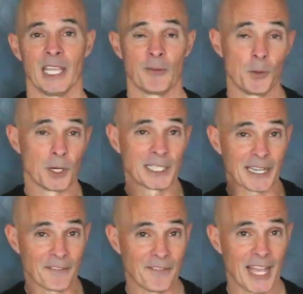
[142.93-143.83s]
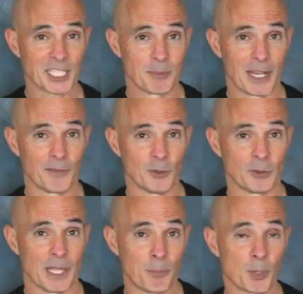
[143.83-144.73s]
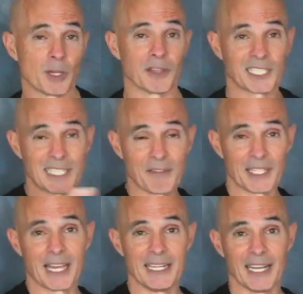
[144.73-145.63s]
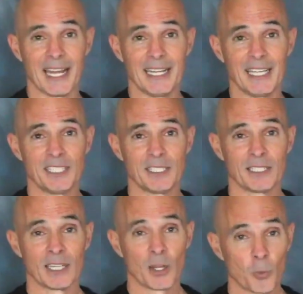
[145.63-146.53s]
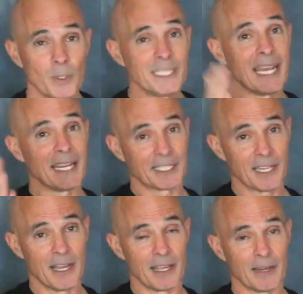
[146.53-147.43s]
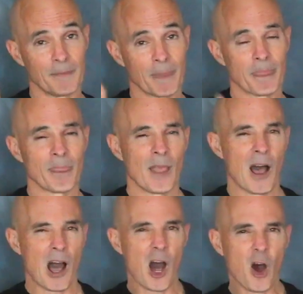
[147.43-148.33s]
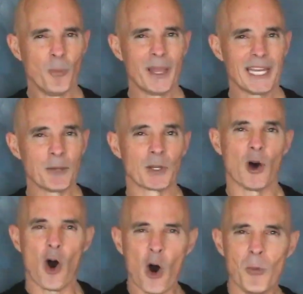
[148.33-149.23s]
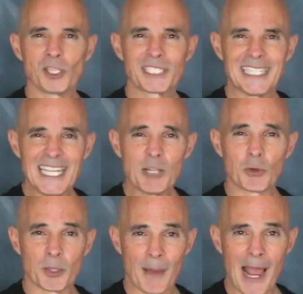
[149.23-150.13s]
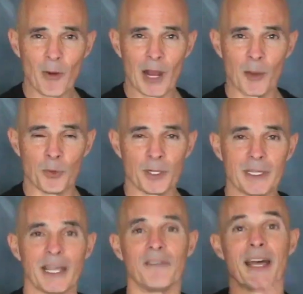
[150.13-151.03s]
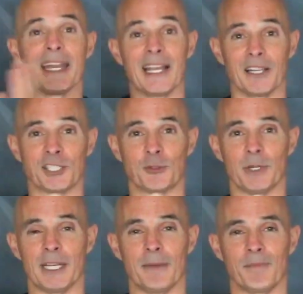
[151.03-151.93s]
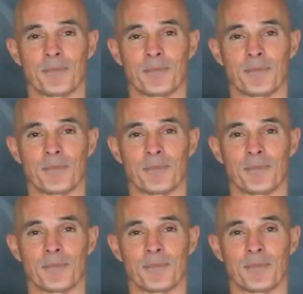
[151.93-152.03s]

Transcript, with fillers: If we were to take a fast manifold and put it on the 799 heads, we'd gain a ton. I'll bet it would almost equal the power output of that LS3.